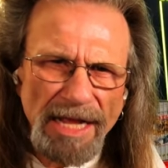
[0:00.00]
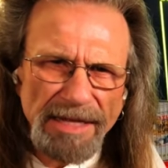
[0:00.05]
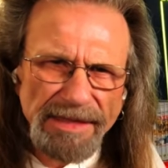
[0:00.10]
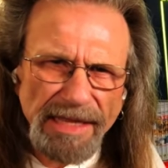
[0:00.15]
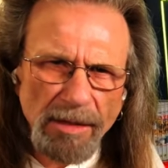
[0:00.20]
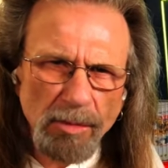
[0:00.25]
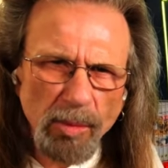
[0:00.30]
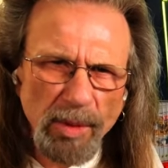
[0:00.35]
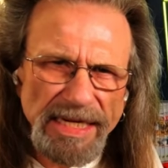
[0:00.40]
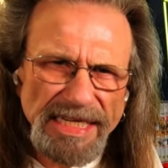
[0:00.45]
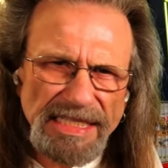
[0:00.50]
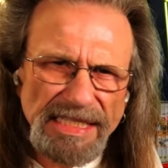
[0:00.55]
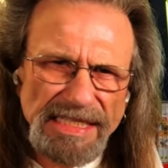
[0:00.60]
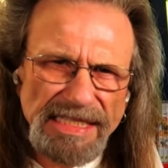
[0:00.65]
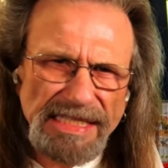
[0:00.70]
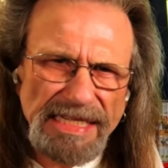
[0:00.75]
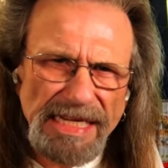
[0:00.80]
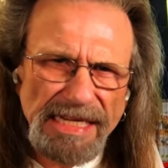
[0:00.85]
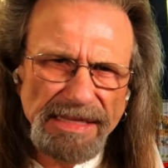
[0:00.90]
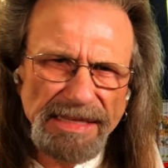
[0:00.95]
that we
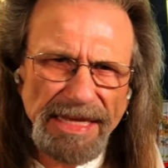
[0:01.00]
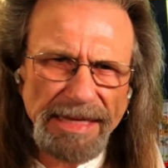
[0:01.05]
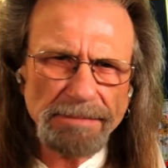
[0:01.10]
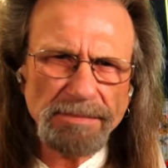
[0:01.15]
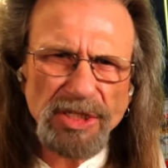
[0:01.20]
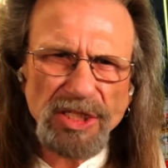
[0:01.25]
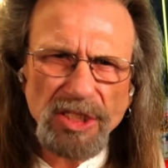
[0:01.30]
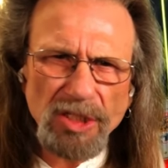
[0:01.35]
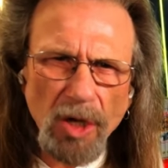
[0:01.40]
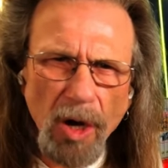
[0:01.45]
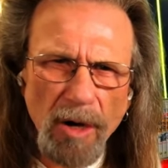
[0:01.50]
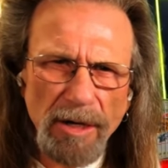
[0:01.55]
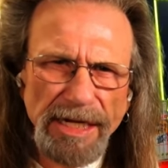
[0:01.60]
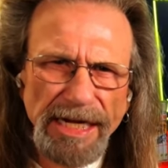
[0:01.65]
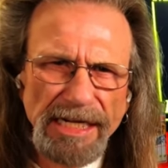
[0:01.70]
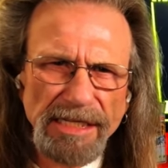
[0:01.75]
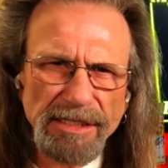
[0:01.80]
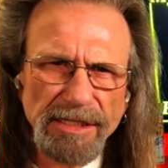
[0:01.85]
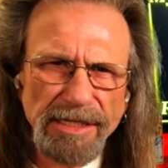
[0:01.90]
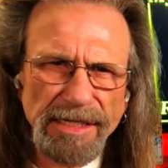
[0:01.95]
see them
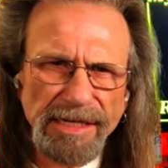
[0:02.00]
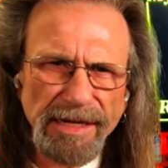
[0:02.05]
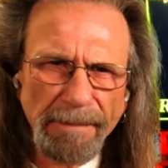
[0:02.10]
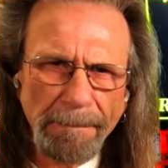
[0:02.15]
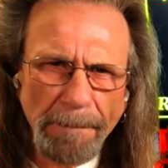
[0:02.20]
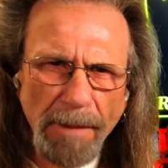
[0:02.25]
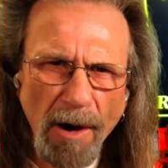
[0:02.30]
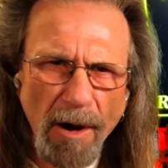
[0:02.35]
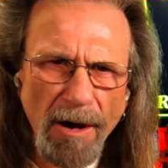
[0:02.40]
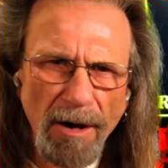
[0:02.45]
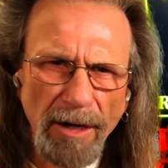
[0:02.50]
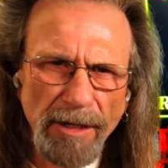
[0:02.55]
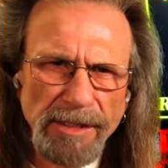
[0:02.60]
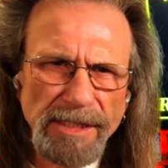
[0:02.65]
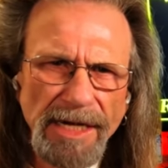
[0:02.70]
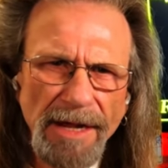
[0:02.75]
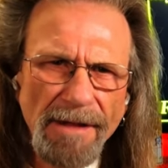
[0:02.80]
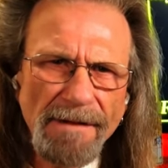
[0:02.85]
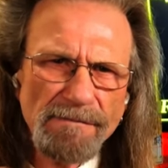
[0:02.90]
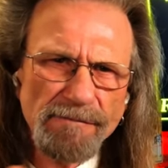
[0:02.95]
starting to
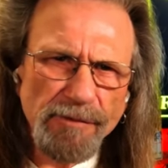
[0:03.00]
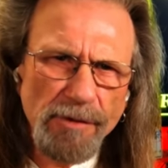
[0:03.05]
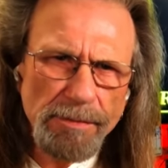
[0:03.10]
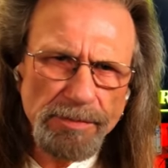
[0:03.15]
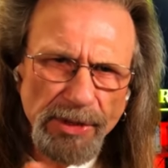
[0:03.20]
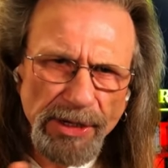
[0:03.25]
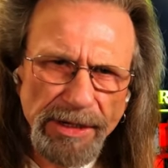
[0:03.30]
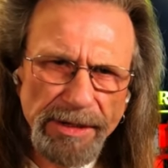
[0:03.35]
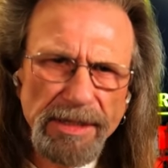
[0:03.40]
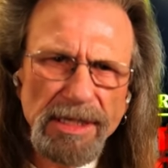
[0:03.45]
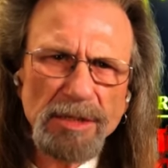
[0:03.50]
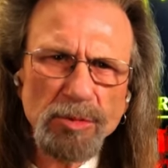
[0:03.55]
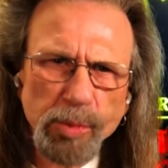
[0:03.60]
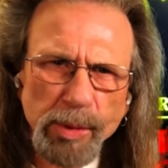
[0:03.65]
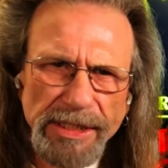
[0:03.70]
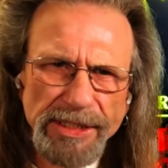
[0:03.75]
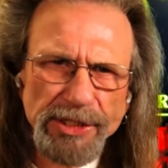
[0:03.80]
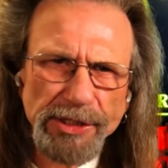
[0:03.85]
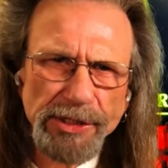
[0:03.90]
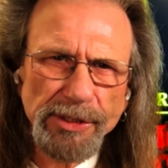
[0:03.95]
depart from their
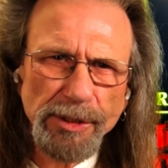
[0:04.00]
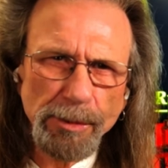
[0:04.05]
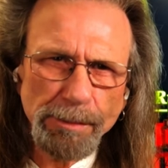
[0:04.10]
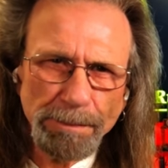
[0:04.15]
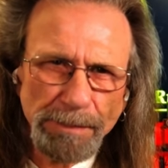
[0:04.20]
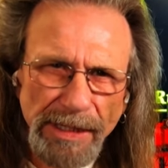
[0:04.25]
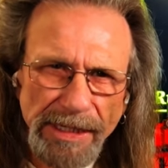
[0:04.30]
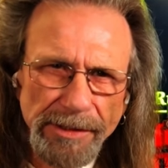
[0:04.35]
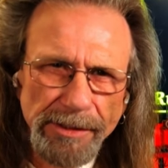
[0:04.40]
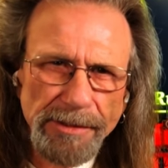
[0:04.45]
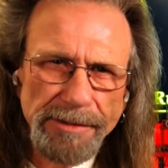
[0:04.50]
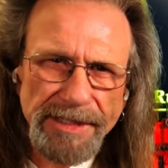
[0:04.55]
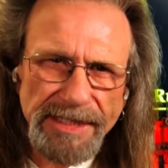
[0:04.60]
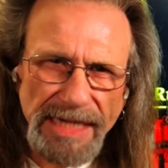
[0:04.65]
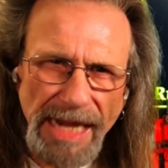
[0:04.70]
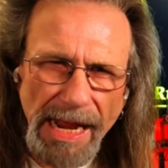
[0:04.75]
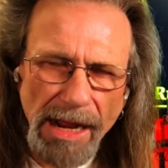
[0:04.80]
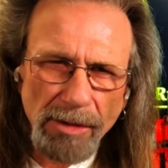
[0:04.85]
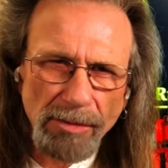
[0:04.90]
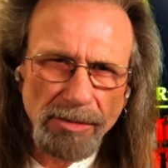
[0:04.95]
original Beatles
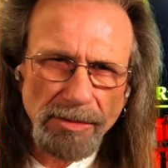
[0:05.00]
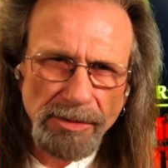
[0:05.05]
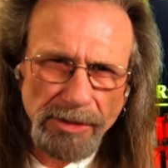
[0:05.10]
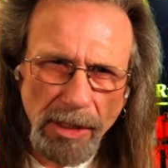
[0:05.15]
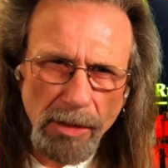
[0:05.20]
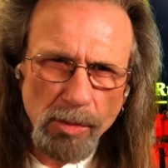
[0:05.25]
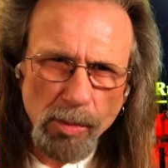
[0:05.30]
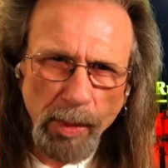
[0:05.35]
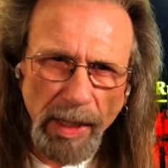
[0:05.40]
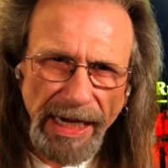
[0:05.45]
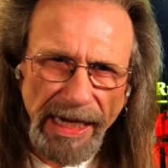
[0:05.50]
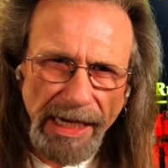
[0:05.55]
sound, don't we?